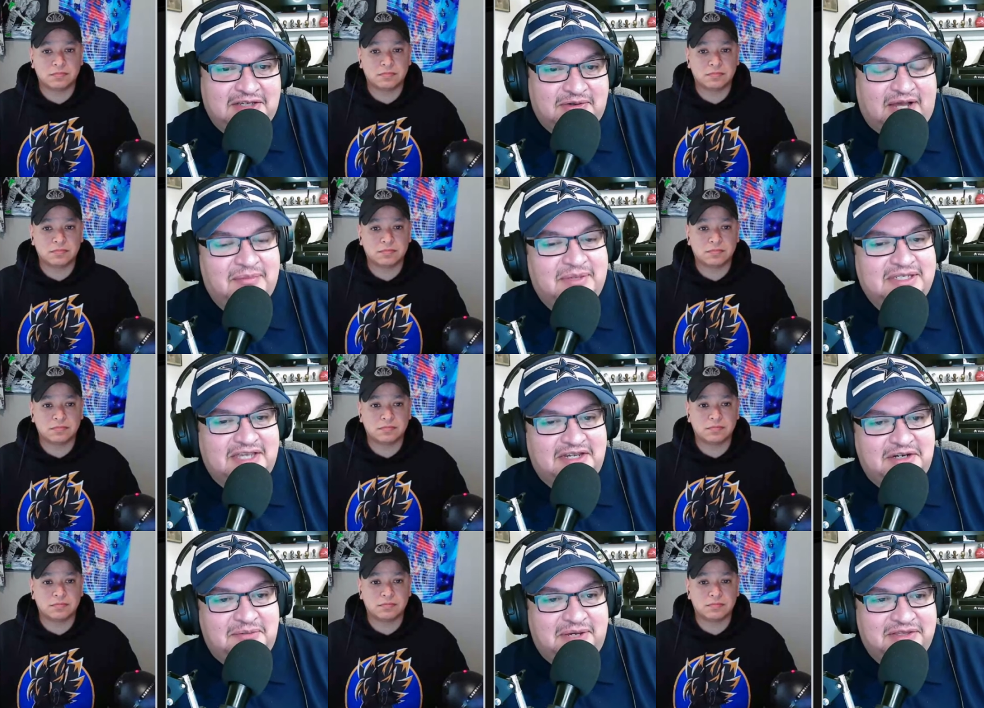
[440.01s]
Speaker 1: you, I'm excited
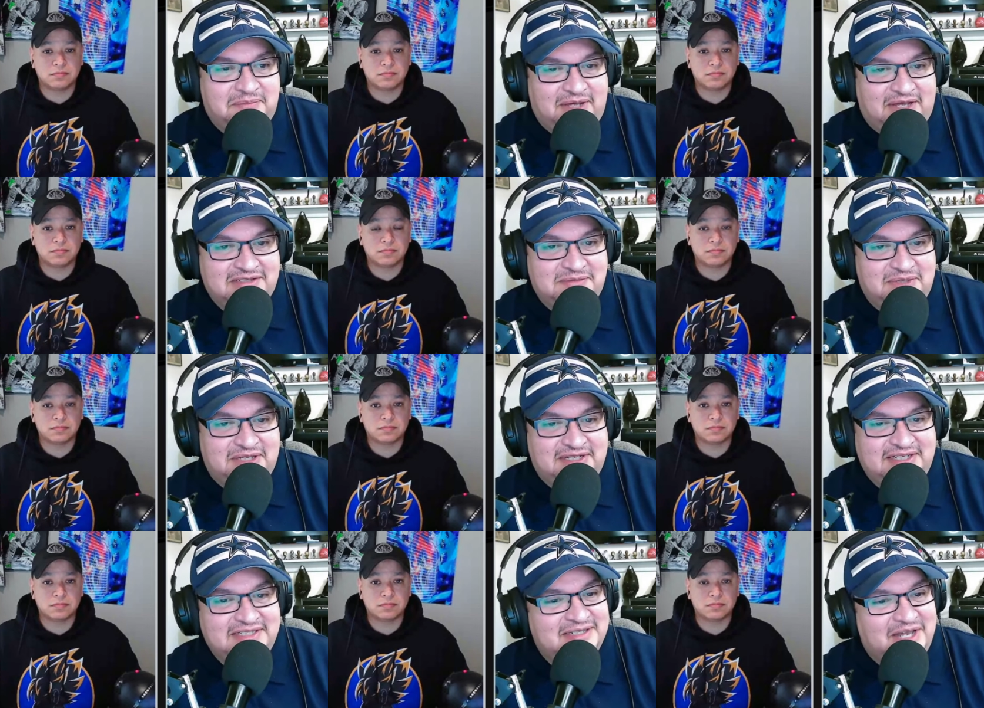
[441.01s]
about the
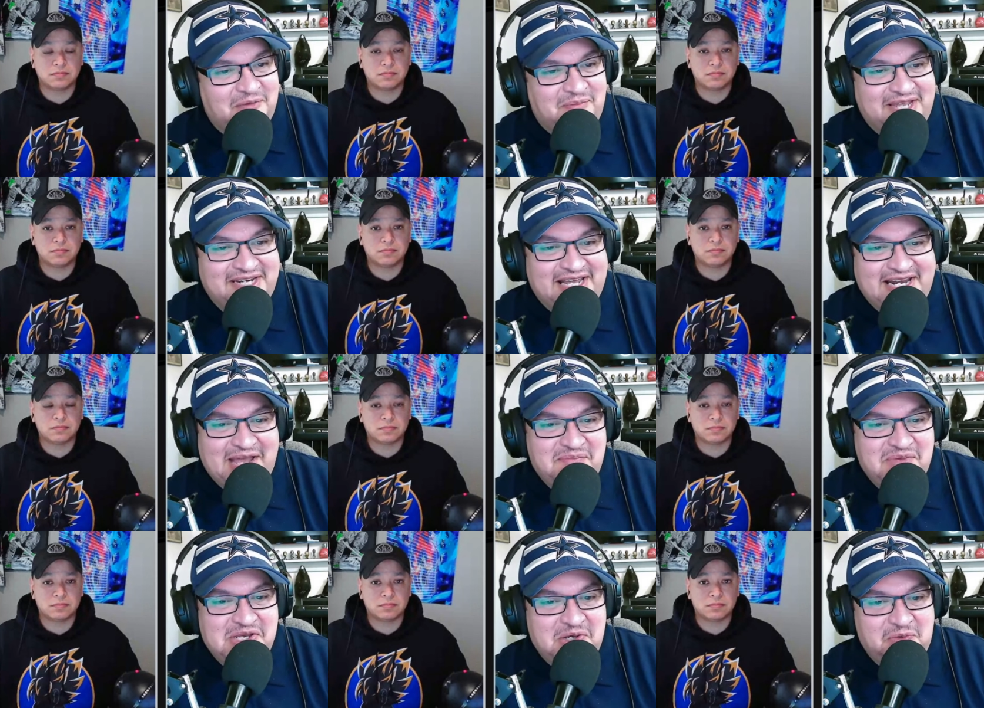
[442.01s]
possibilities. Now, it might not
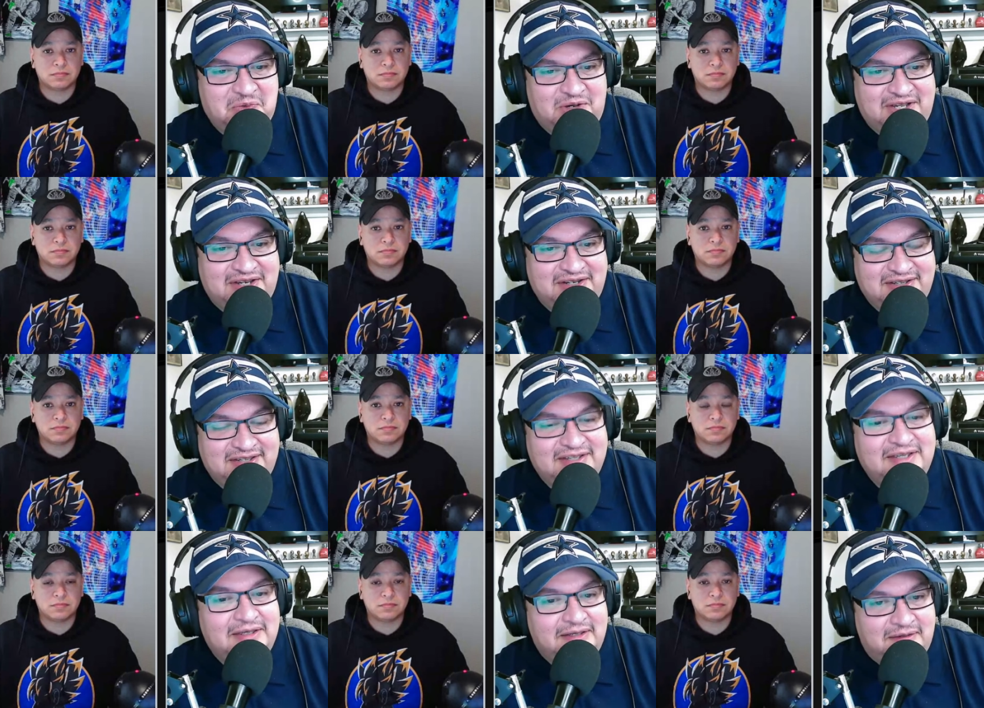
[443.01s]
happen year one,
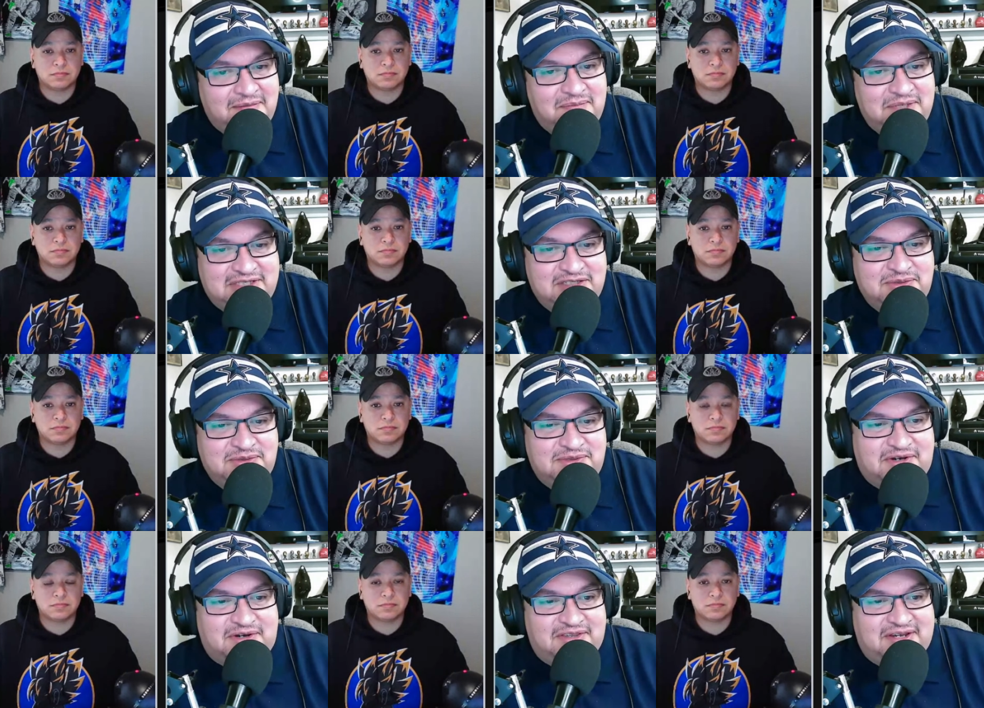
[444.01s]
but the tools
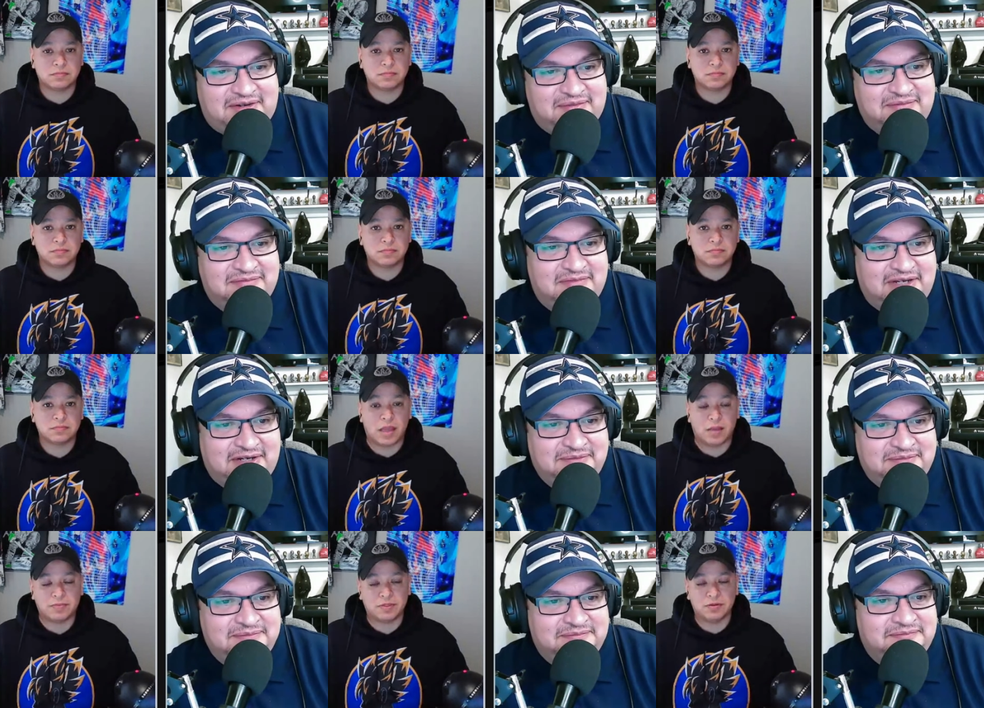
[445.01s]
are there. You know,
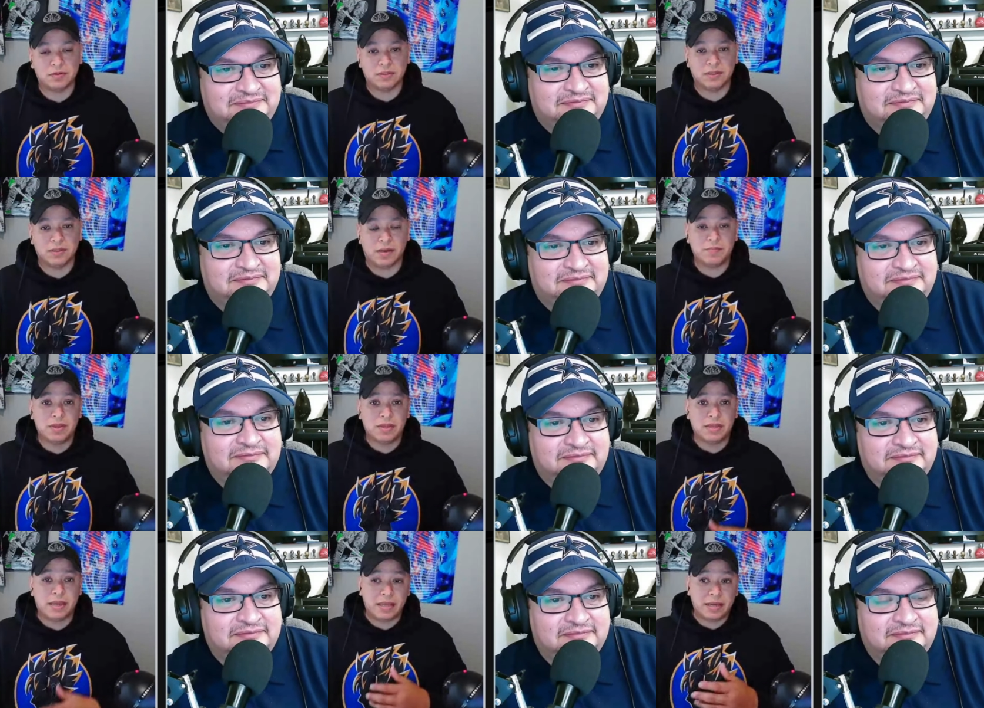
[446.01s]
Speaker 2: absolutely, yeah,
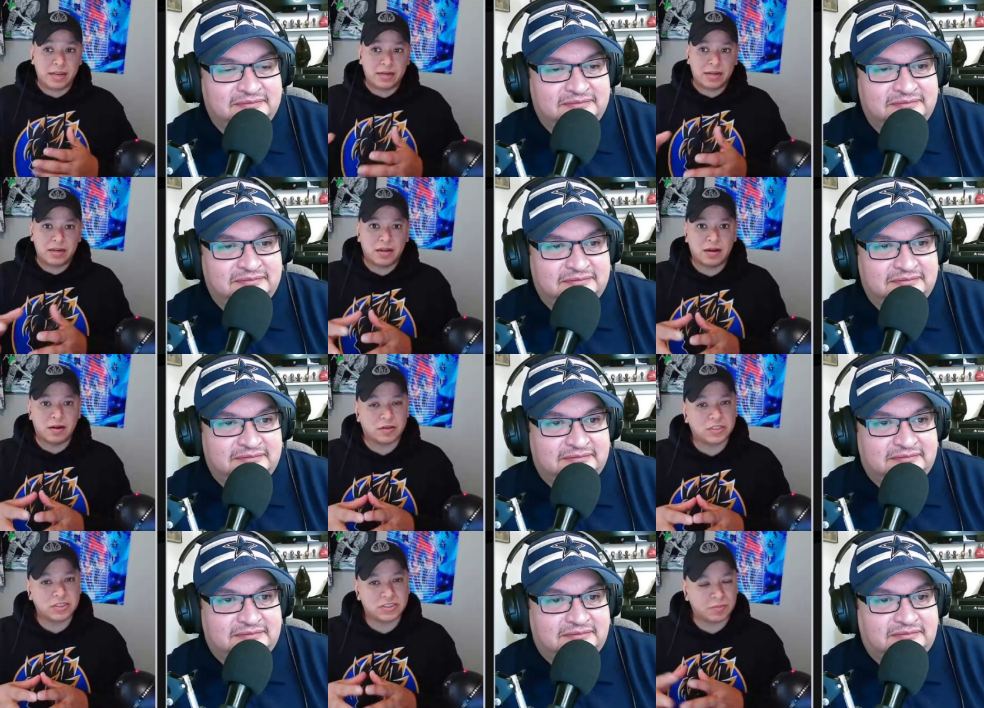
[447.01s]
yeah. And, and, and
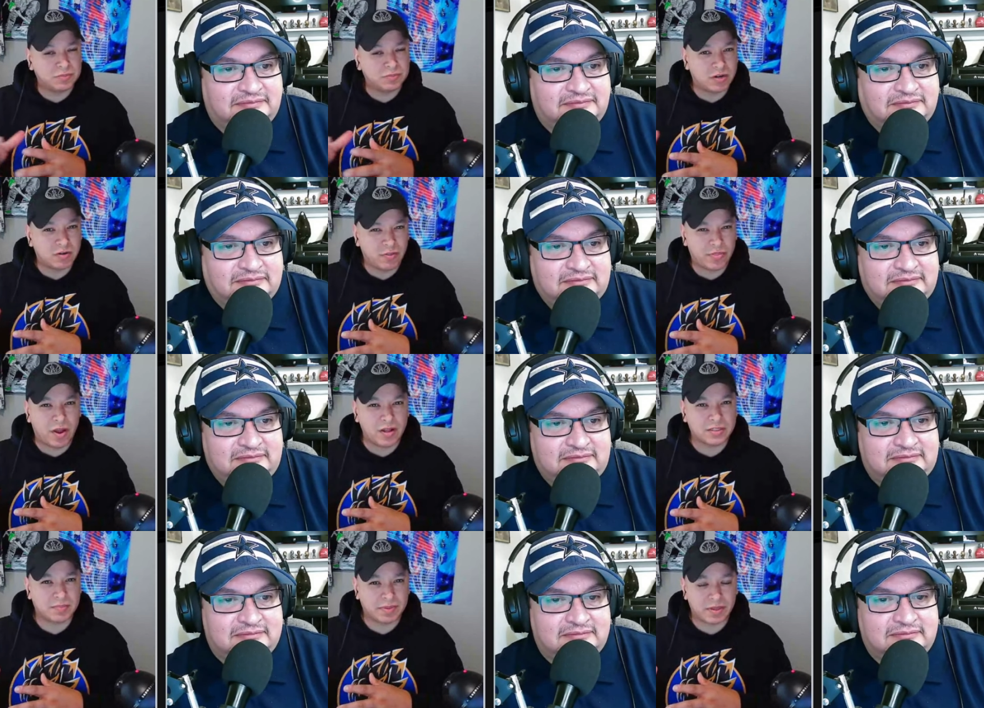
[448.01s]
look, just some general
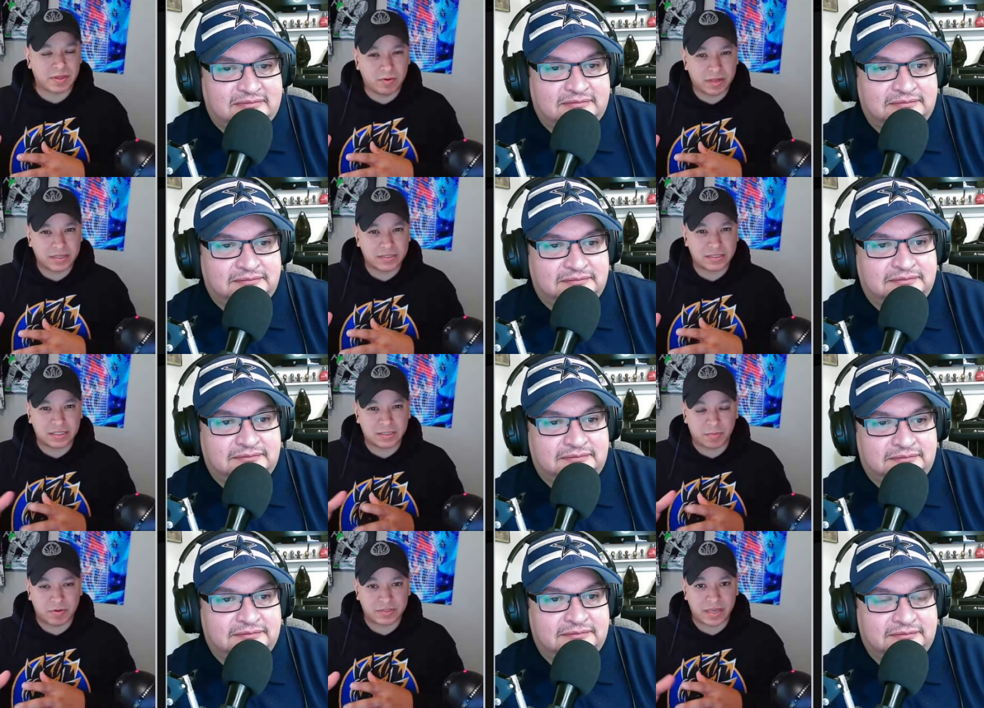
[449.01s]
thoughts about the OKC
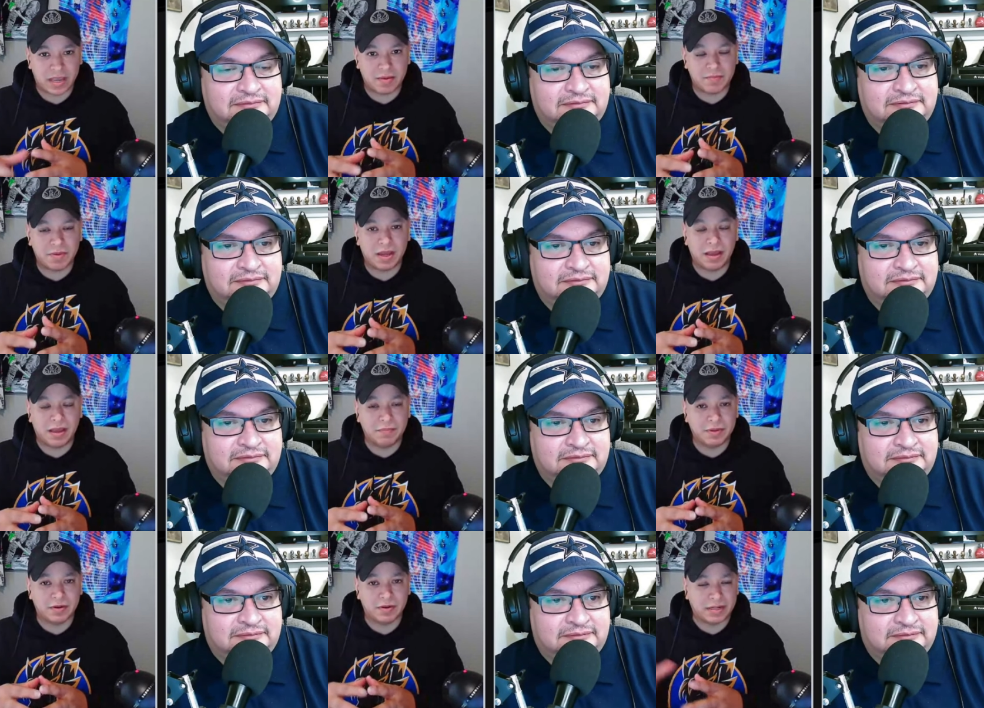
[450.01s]
Spurs game.
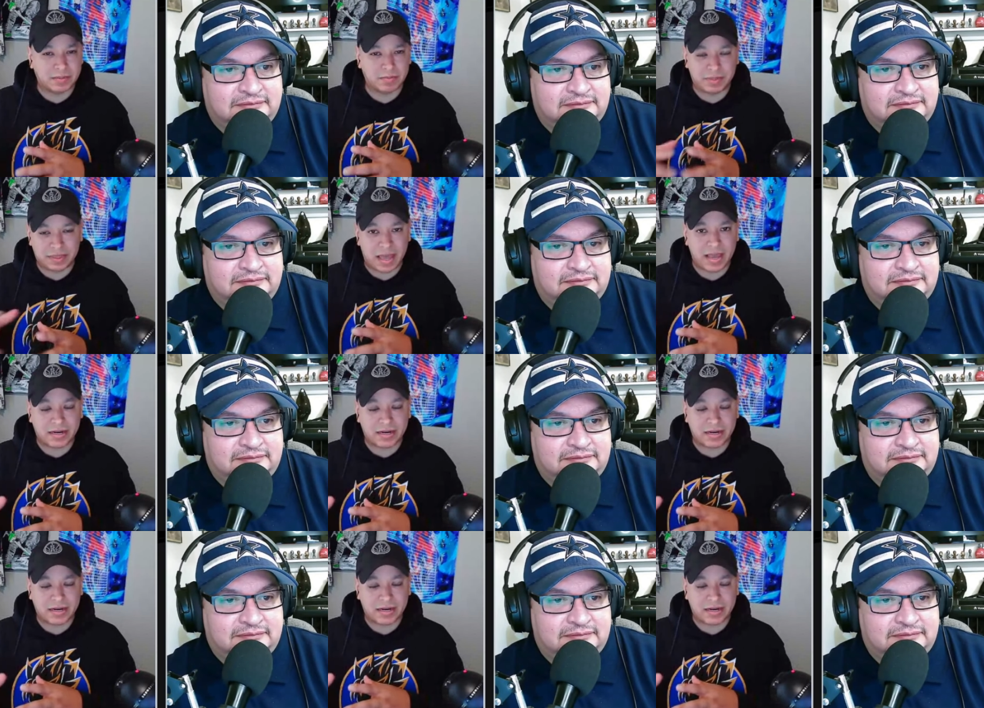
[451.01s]
Um, you know, not to beat